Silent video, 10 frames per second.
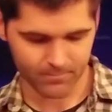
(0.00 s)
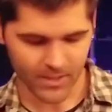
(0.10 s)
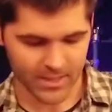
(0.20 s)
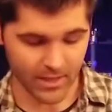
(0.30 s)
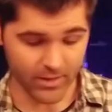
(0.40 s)

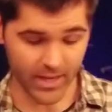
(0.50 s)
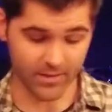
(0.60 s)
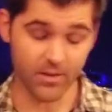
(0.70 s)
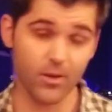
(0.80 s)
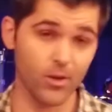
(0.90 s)
Now
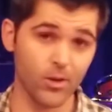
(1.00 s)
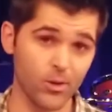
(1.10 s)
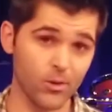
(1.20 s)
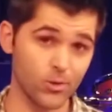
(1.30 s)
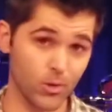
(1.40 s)
again,
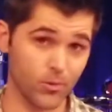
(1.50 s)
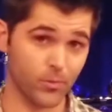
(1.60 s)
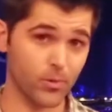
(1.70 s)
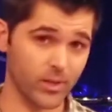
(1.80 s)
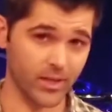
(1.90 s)
2
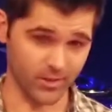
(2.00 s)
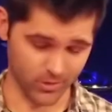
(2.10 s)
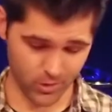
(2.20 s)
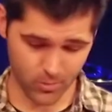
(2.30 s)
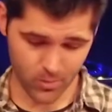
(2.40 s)
full years,
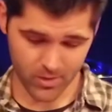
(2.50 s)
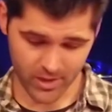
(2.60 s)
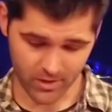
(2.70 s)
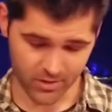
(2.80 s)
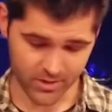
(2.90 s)
2 more
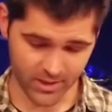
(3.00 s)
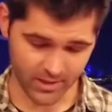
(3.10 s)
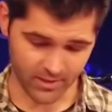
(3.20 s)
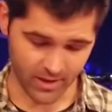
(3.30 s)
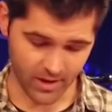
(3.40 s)
years sitting
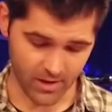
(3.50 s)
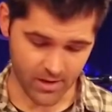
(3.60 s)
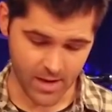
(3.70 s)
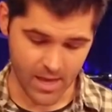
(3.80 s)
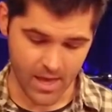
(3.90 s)

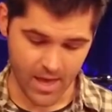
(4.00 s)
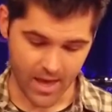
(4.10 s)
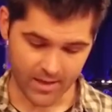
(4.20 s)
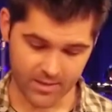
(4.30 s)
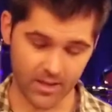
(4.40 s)
there,
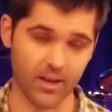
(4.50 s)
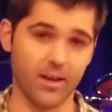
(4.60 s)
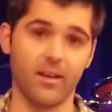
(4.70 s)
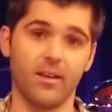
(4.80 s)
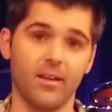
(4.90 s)
and
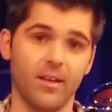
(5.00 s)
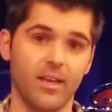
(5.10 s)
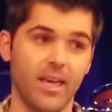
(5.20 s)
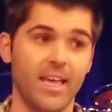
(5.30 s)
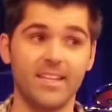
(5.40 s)

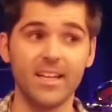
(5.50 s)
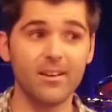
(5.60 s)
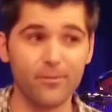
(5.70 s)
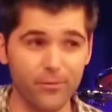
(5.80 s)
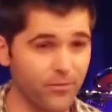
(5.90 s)
it
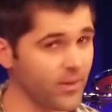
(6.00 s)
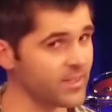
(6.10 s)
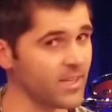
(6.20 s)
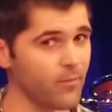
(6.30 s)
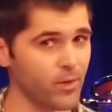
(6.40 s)
didn't fix
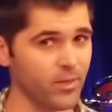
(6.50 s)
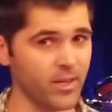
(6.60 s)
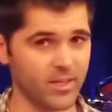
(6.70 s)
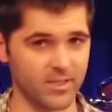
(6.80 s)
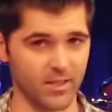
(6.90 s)
everything in
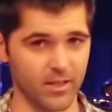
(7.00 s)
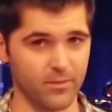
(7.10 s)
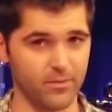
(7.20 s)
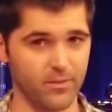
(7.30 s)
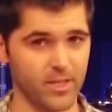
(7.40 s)
his
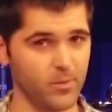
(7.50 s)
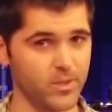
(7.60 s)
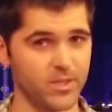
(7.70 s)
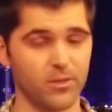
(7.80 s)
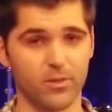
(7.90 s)
life. He was still in a